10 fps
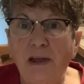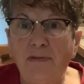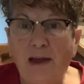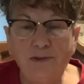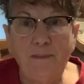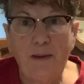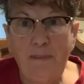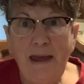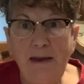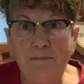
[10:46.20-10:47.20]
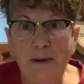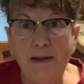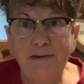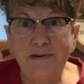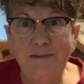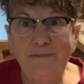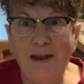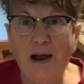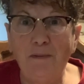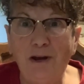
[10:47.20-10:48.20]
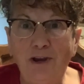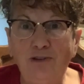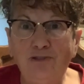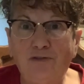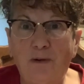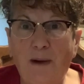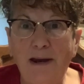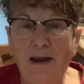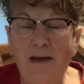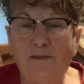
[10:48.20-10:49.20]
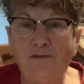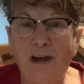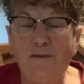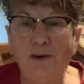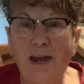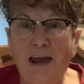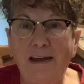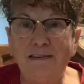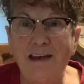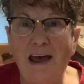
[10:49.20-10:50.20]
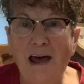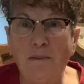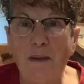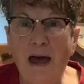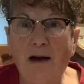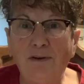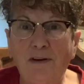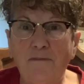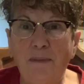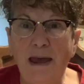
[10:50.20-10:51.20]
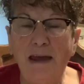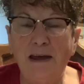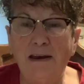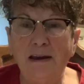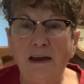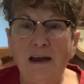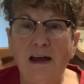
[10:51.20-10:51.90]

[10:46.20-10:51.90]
that's my bacon bits that I'm gonna use for my deviled eggs. I had a pound of bacon.